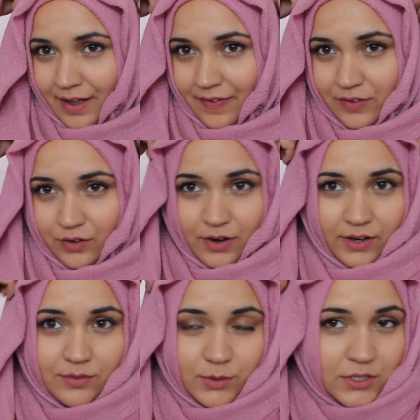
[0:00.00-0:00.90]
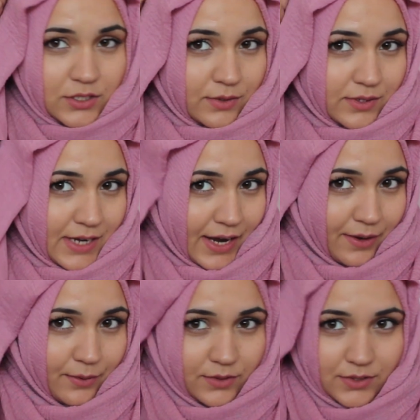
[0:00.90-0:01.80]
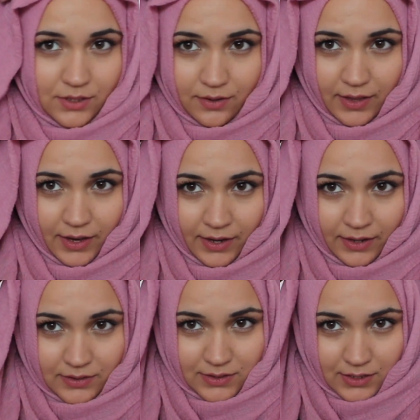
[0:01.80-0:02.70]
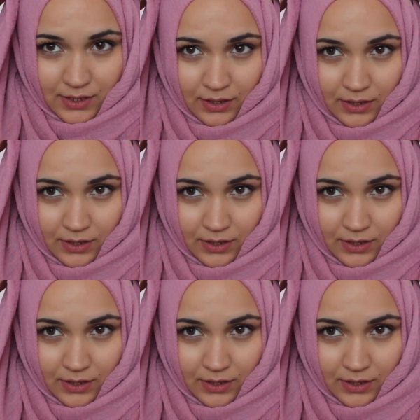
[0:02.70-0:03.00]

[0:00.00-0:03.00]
and then you kind of want to sort it out so that it's